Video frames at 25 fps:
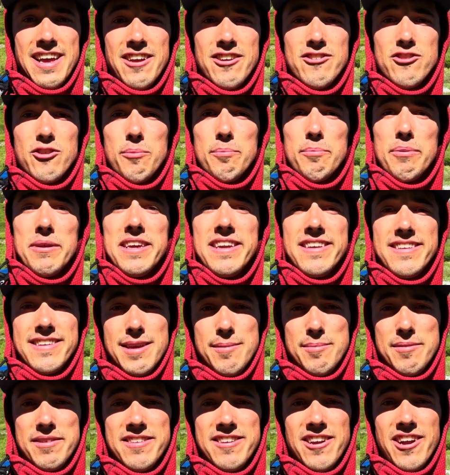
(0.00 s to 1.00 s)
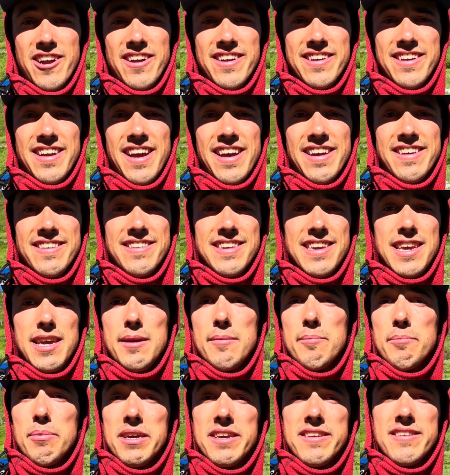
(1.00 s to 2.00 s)
So please keep this area nice.
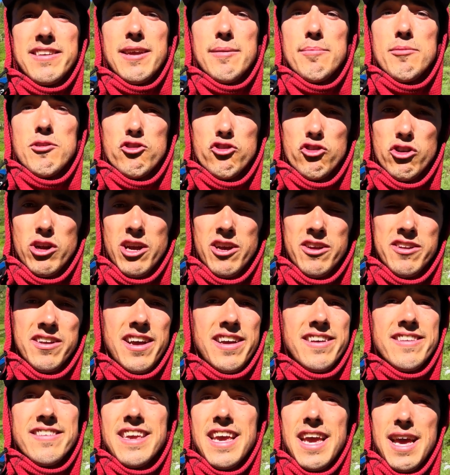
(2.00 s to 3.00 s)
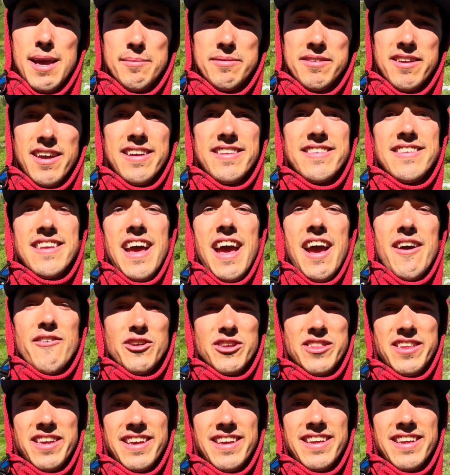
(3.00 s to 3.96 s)
Please keep the trail nice, campsites, everything